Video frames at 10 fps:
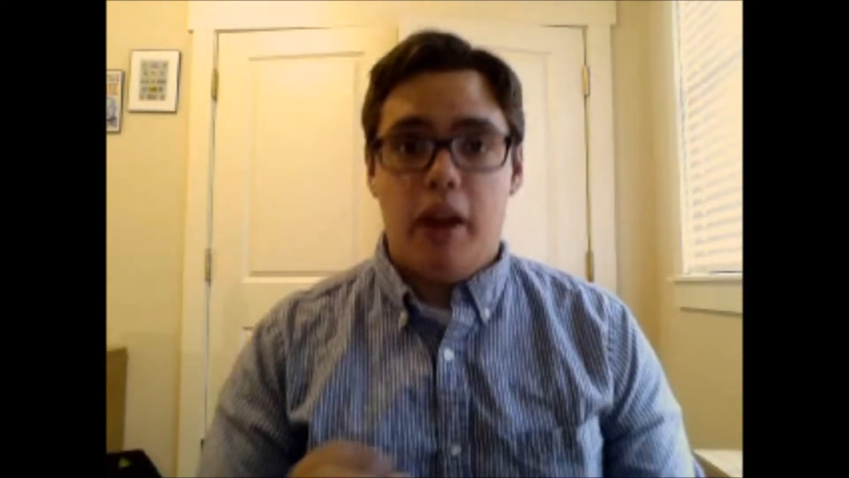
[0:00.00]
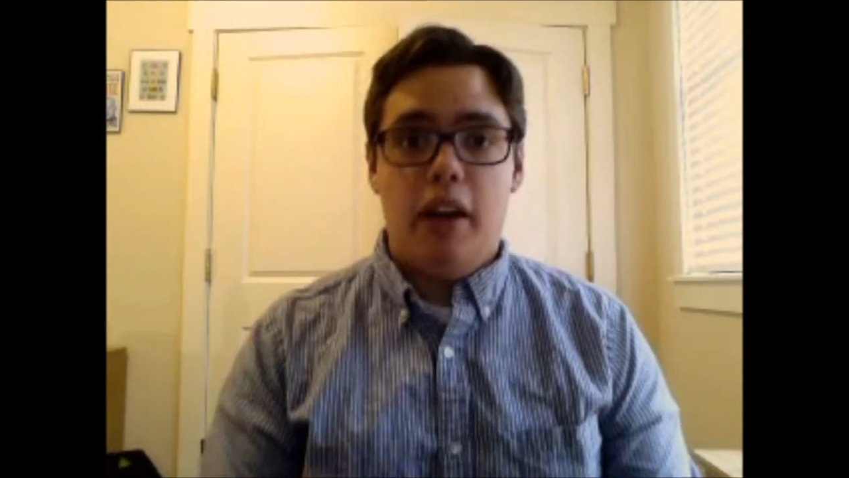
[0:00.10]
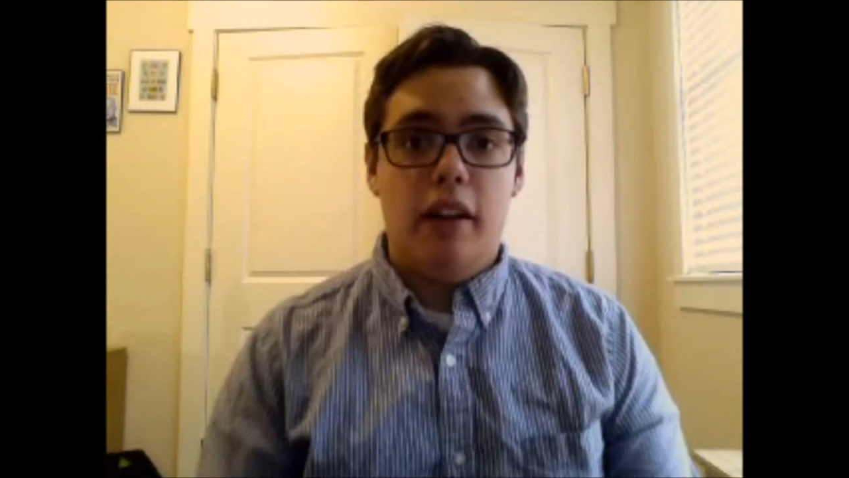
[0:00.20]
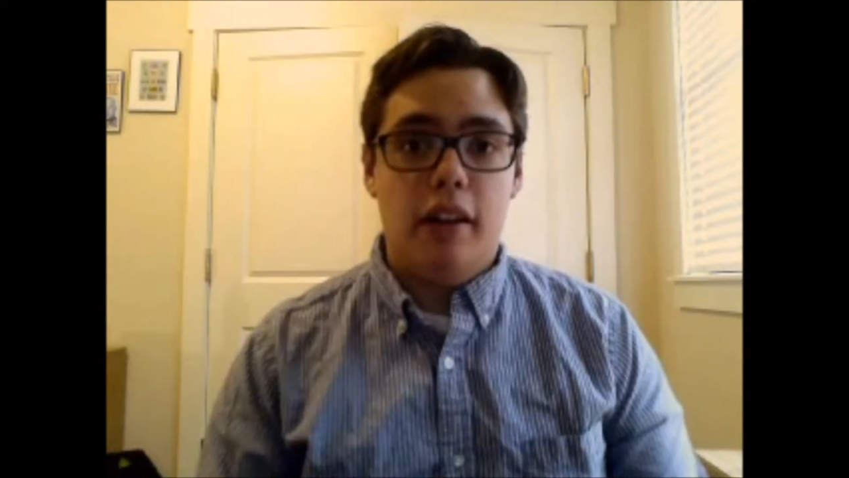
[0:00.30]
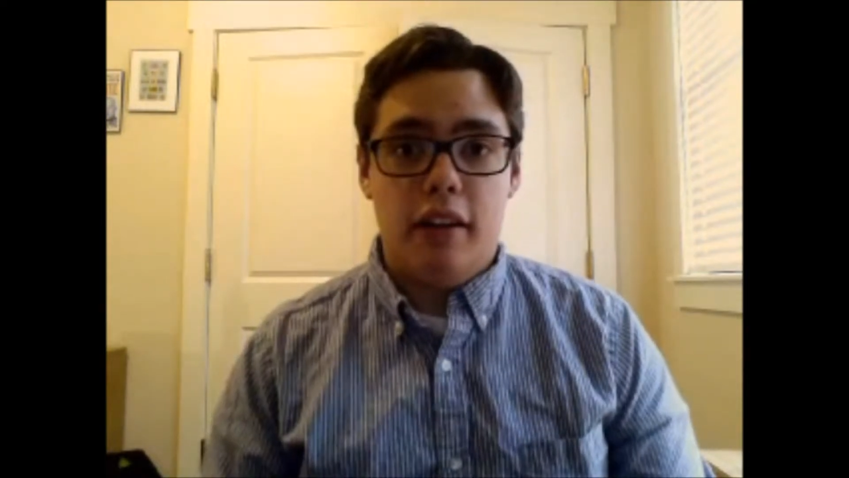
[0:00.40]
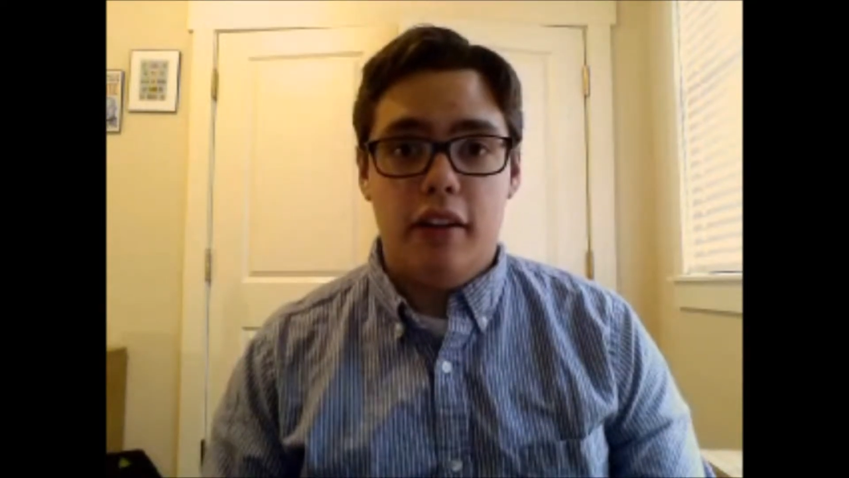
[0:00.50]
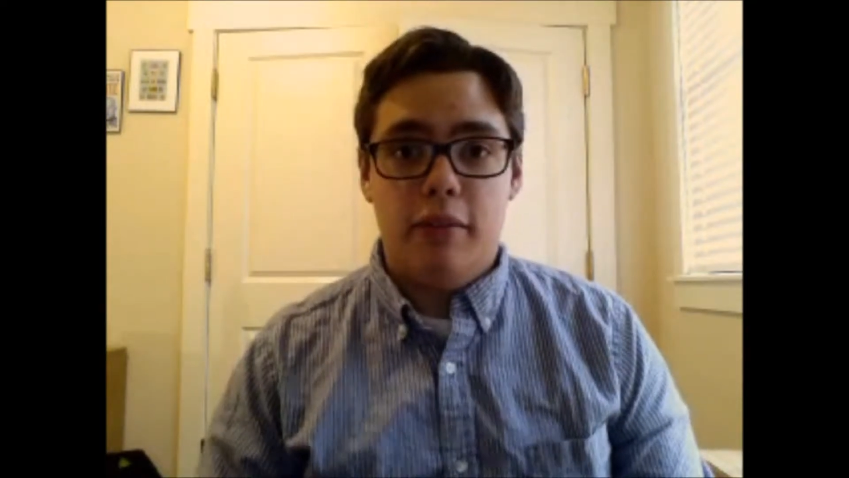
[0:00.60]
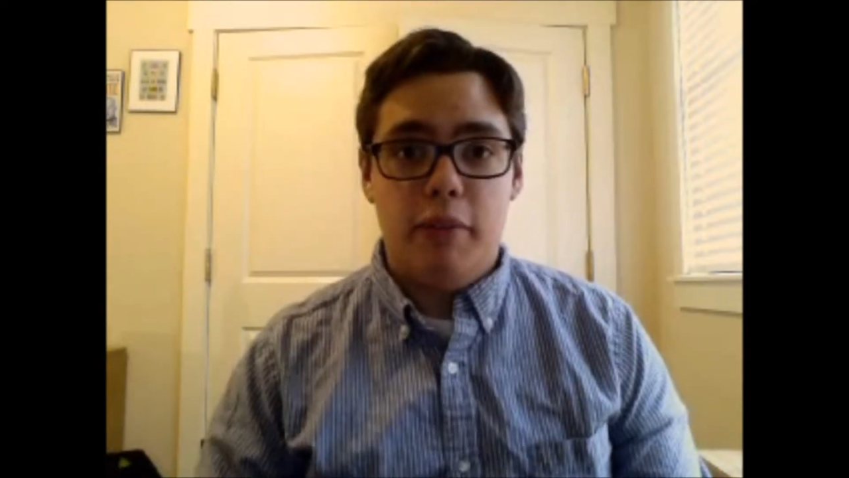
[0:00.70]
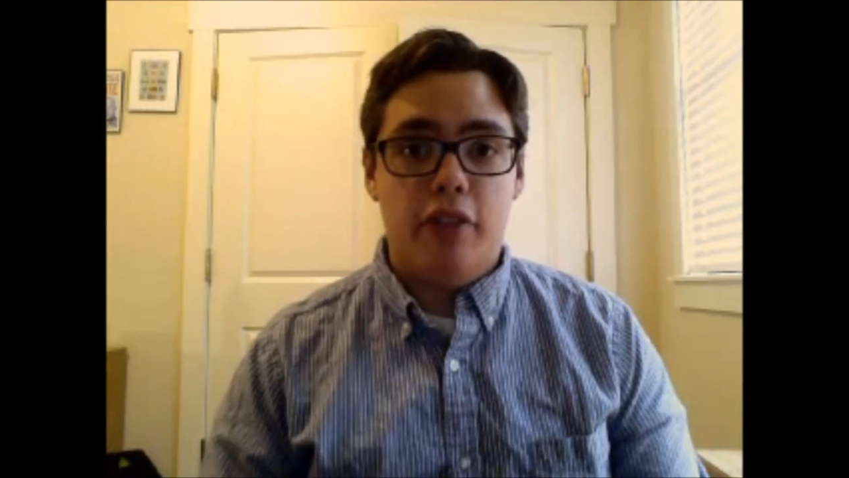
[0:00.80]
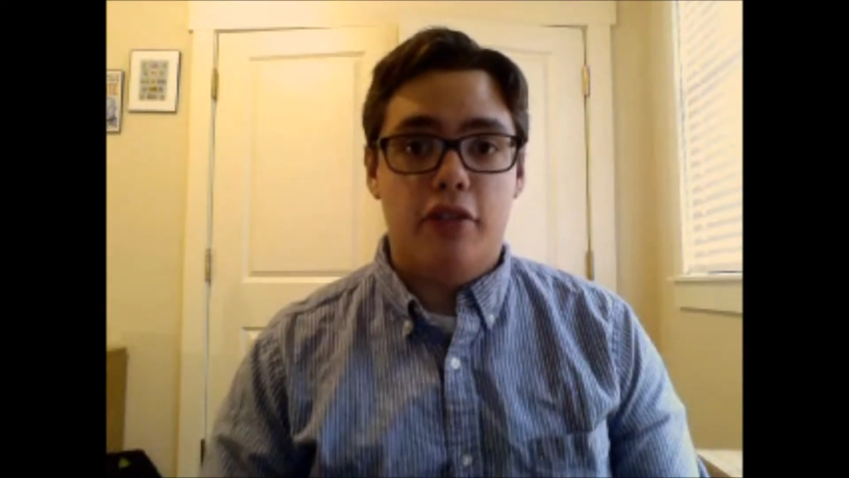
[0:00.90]
make a
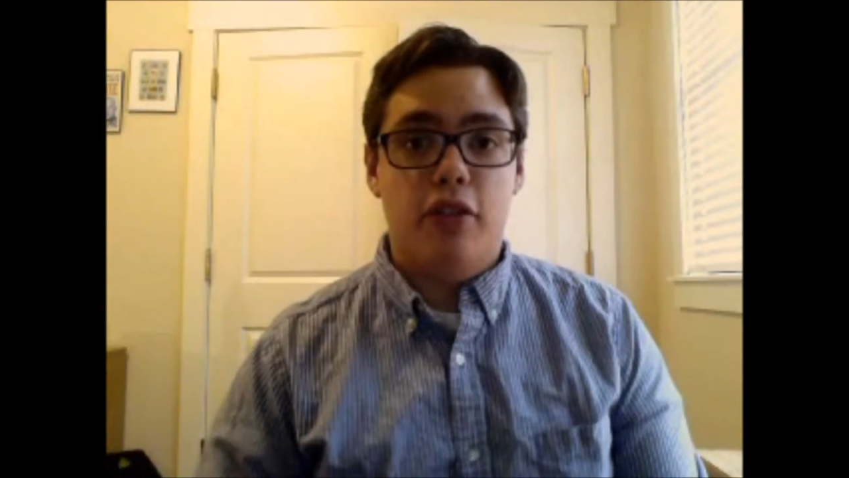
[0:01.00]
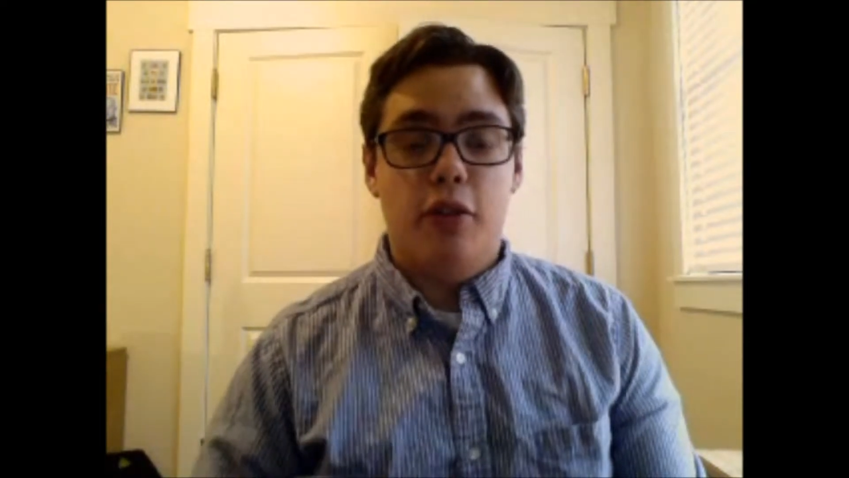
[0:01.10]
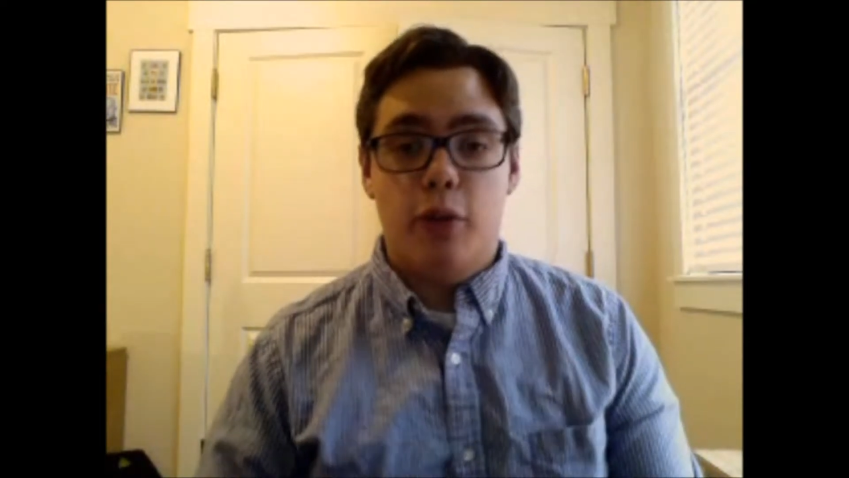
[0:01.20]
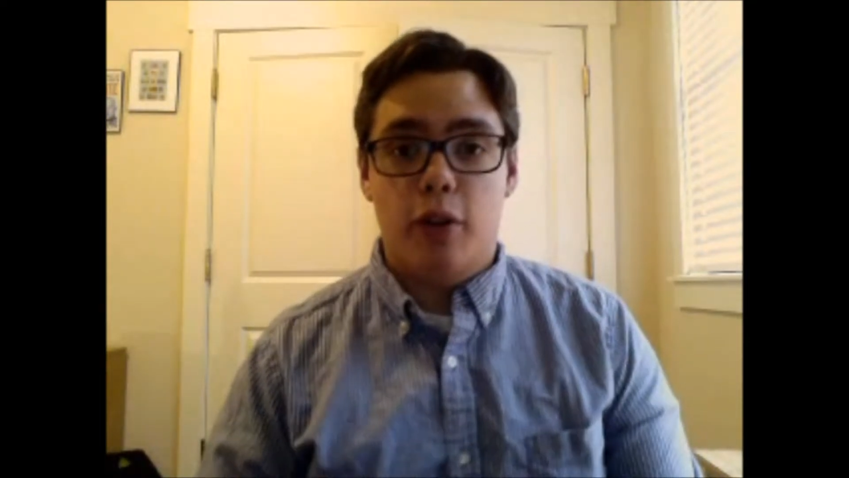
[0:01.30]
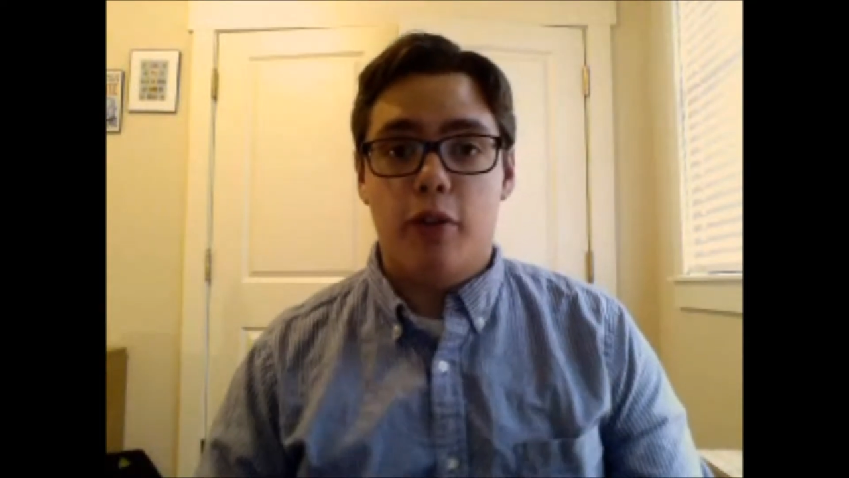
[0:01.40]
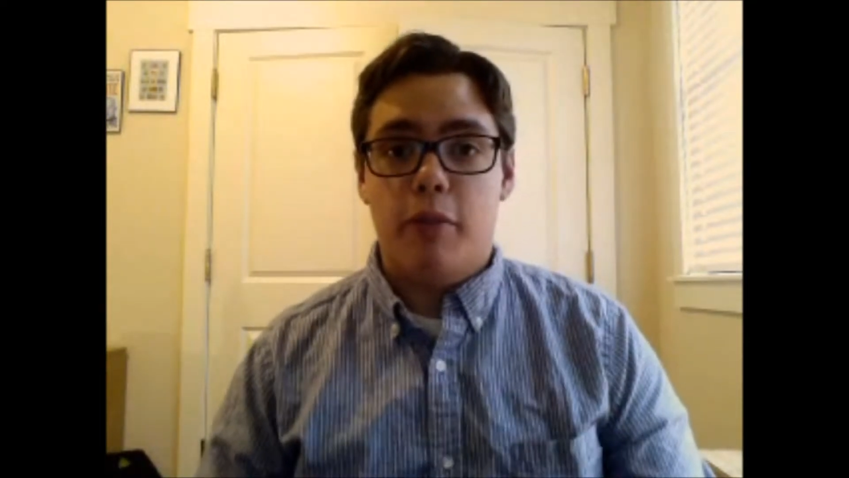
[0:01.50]
list, make sure you work